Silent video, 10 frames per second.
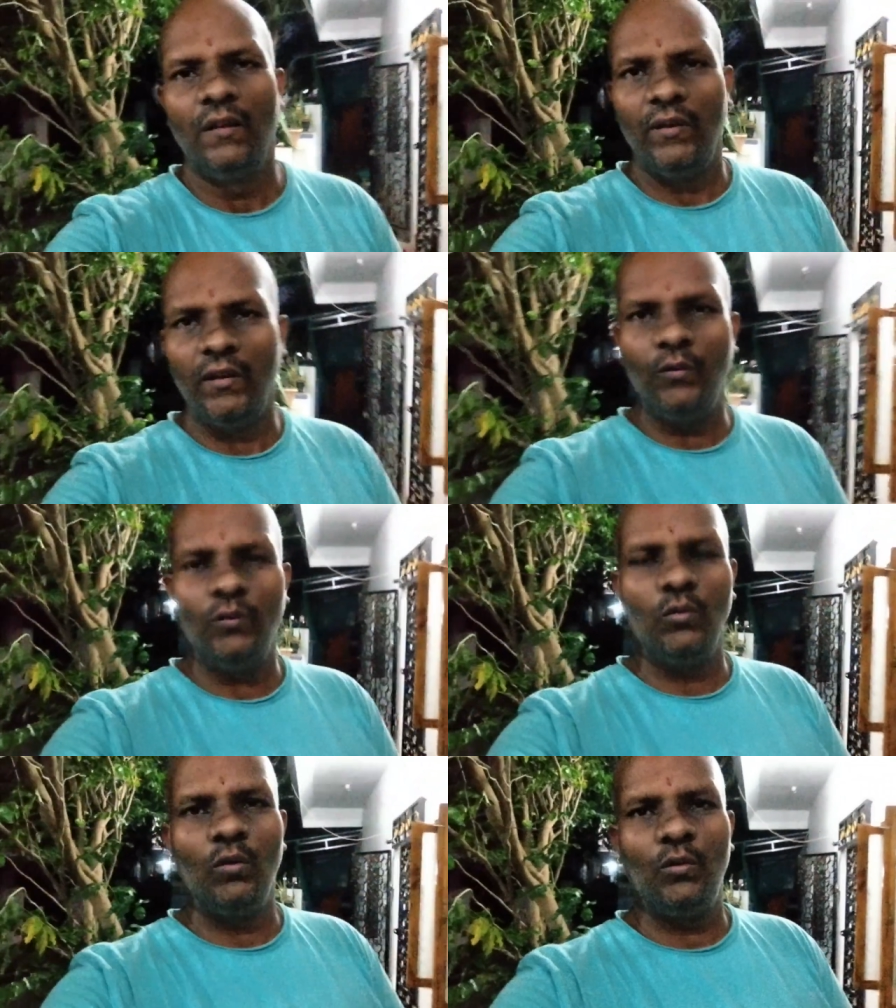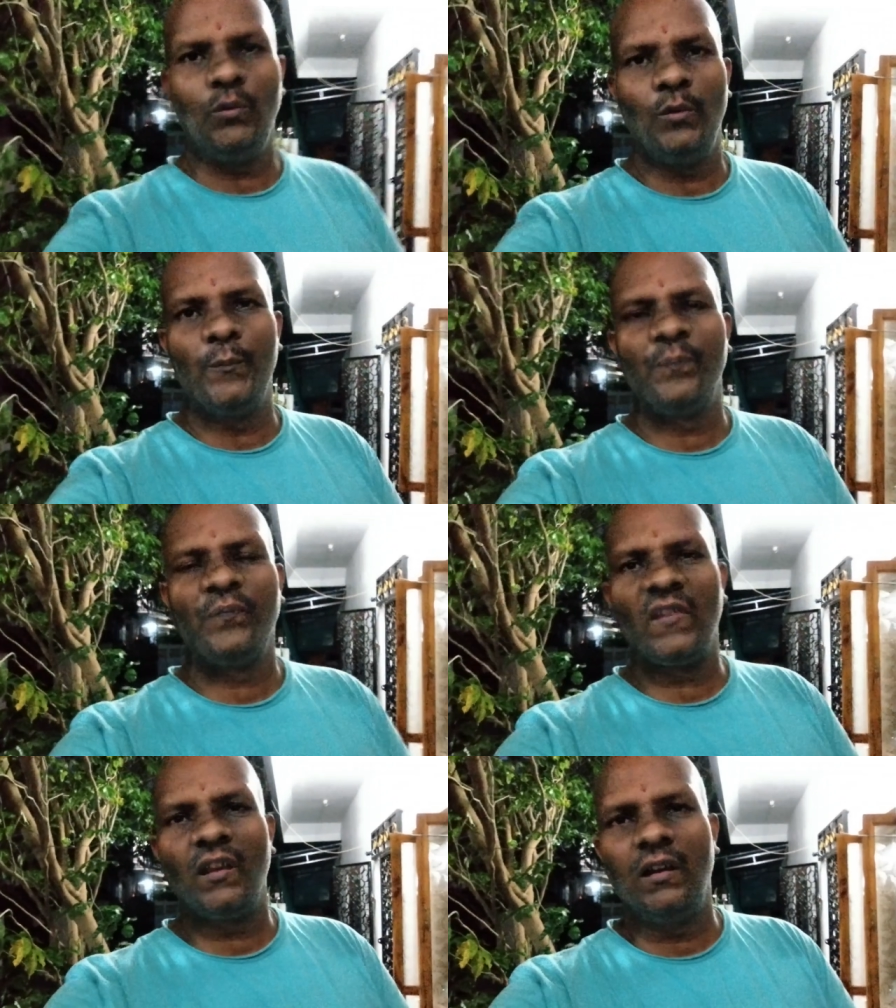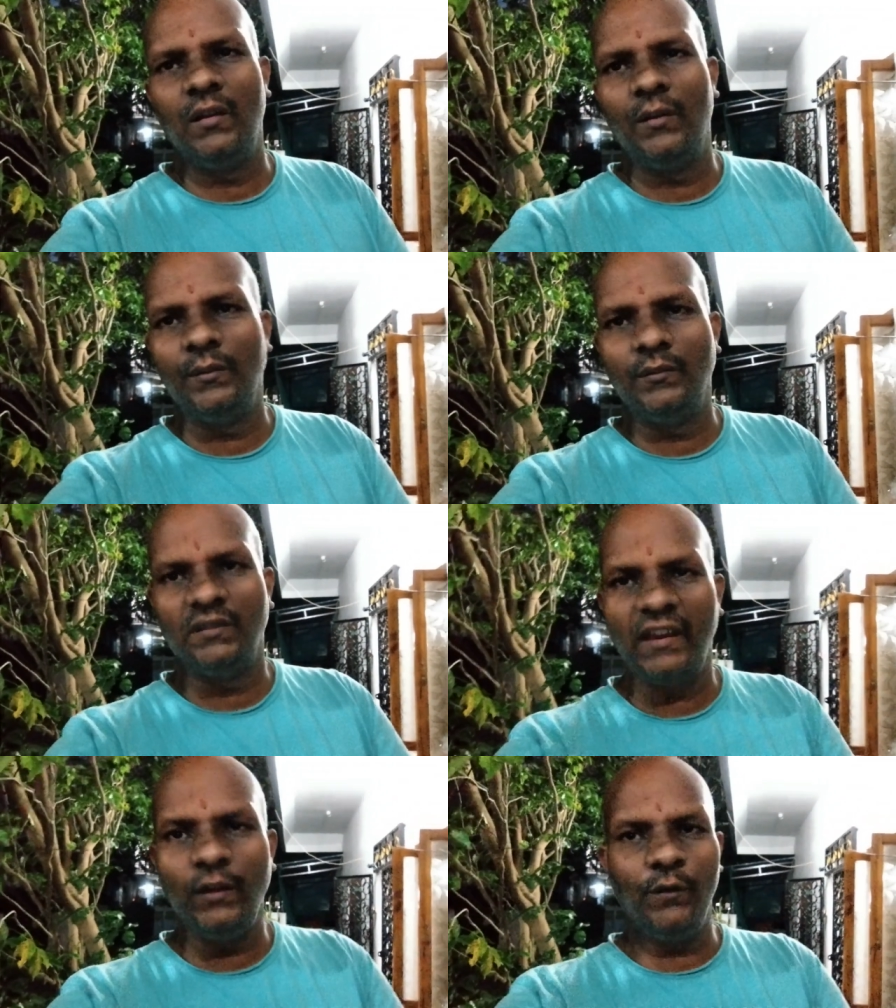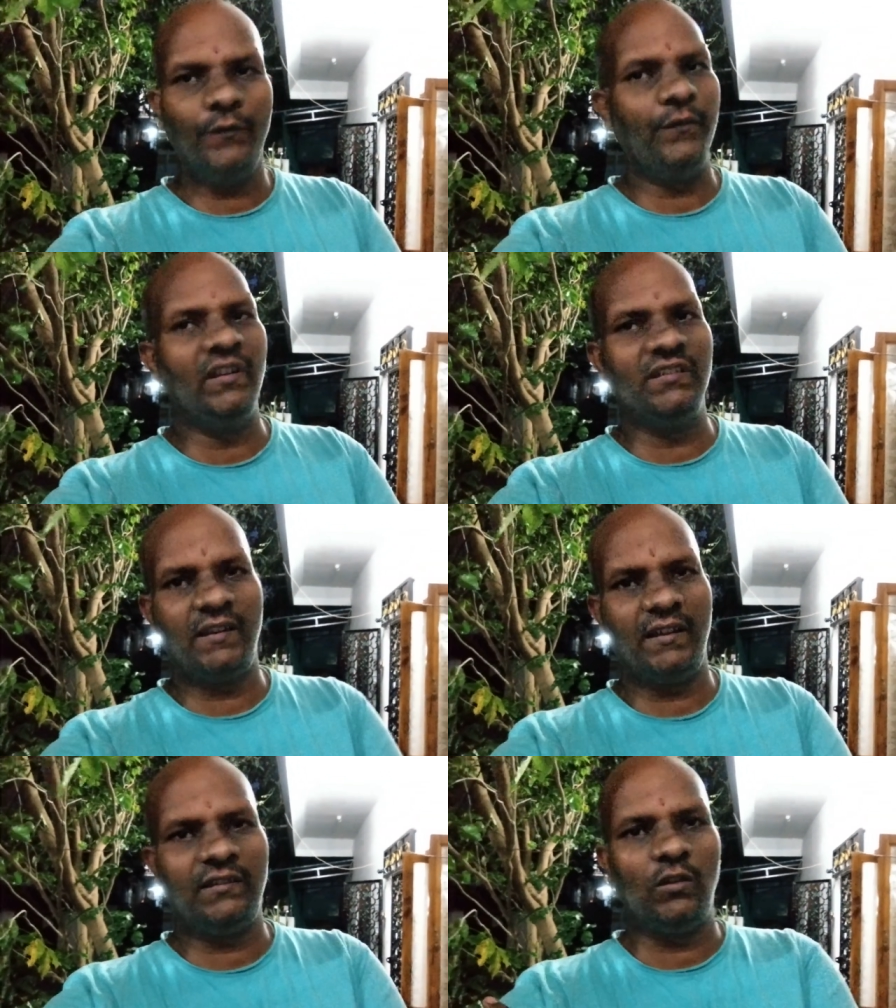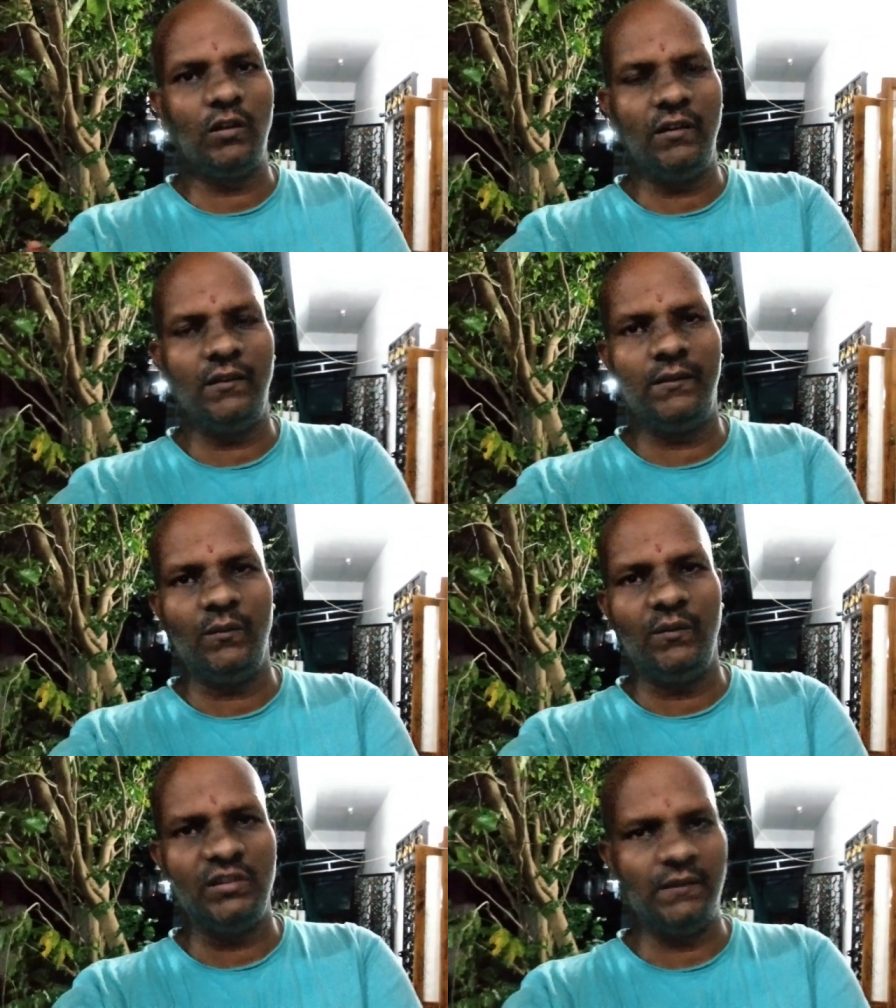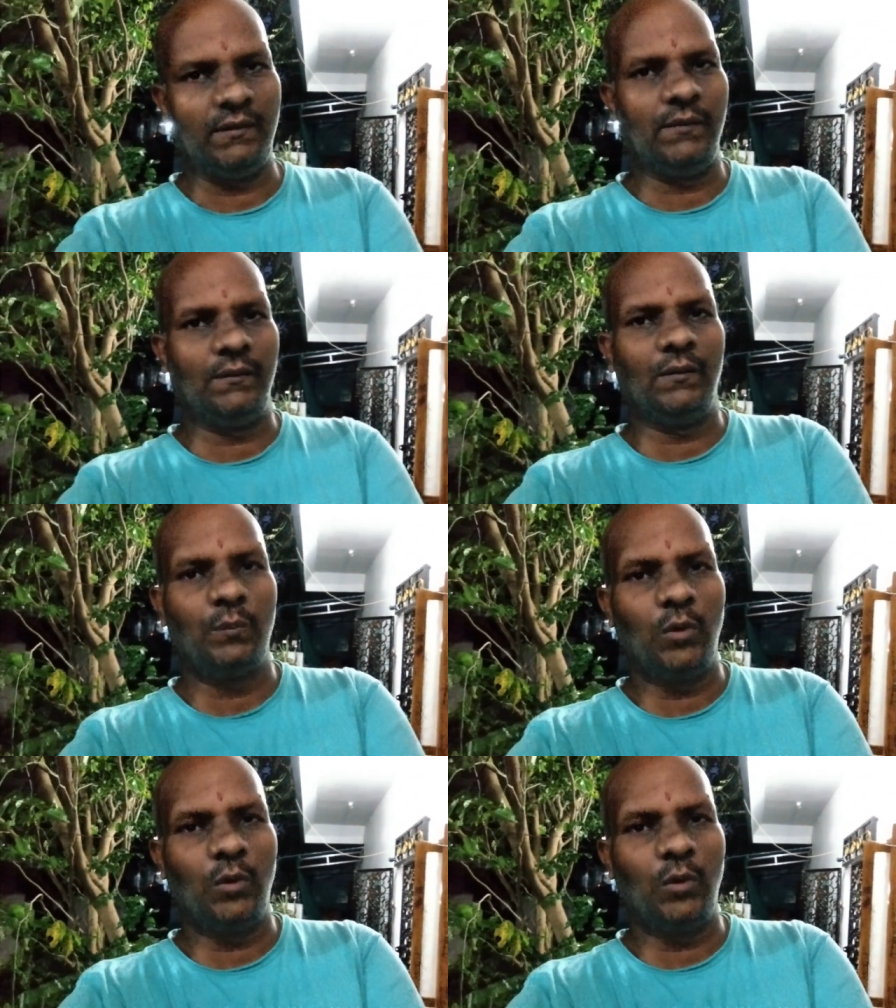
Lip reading: I'm going to go to a chain of veg restaurants which is